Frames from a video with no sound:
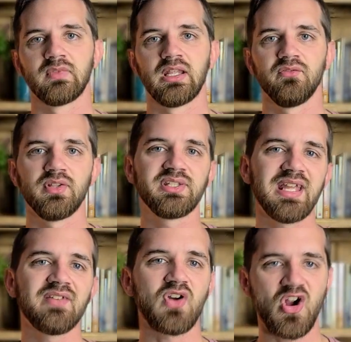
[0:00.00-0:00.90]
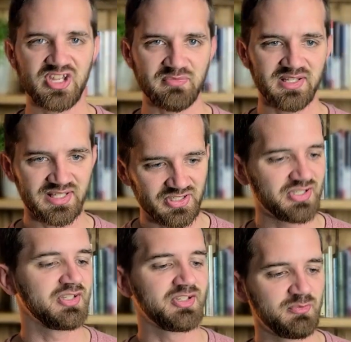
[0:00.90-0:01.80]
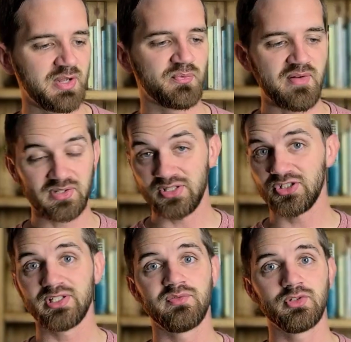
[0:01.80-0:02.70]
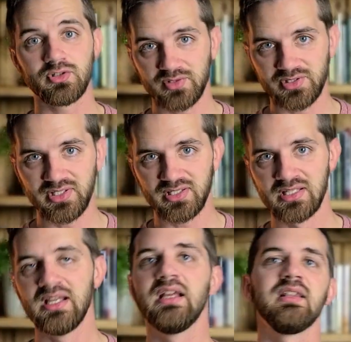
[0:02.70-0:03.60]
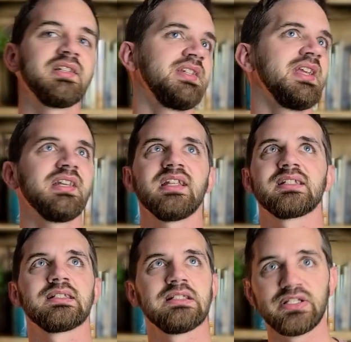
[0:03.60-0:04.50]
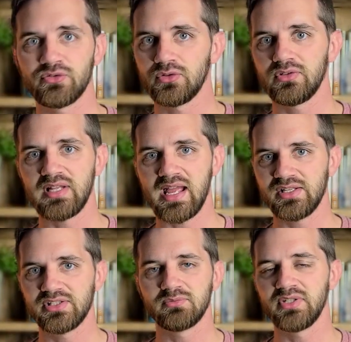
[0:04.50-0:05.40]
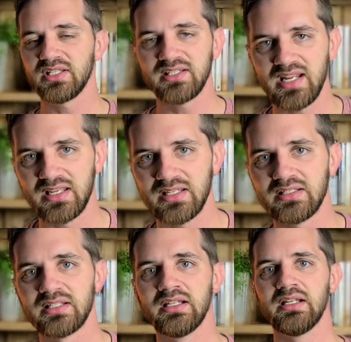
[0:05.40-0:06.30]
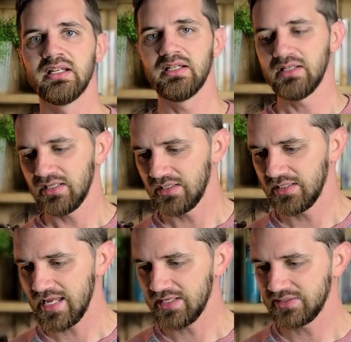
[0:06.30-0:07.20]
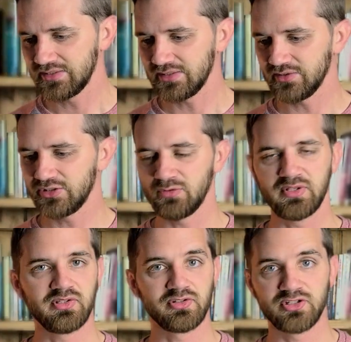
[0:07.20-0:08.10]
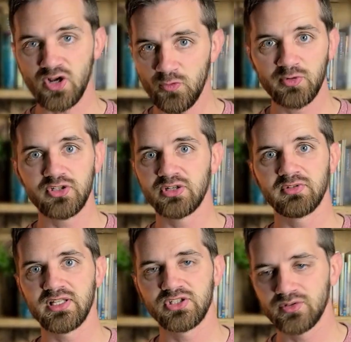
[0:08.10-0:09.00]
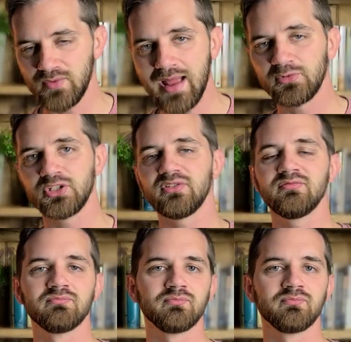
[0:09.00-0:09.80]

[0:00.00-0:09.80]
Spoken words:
For the sake of argument, let's just assume that Revelation is futuristic. Let's take it as literal as we can take it. Let's assume that there's no pre-tribulation rapture